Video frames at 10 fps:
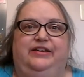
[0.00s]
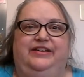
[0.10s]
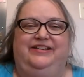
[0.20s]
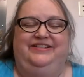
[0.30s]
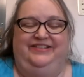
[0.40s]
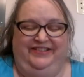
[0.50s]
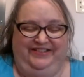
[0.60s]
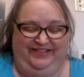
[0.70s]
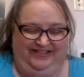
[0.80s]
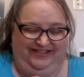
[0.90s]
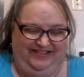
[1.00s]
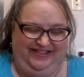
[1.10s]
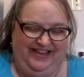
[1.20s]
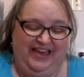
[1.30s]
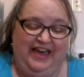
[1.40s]

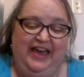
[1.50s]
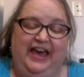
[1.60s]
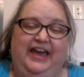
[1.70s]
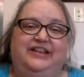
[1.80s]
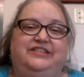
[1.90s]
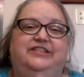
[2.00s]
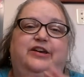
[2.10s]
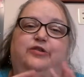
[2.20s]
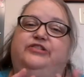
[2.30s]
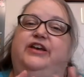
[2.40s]
And it's those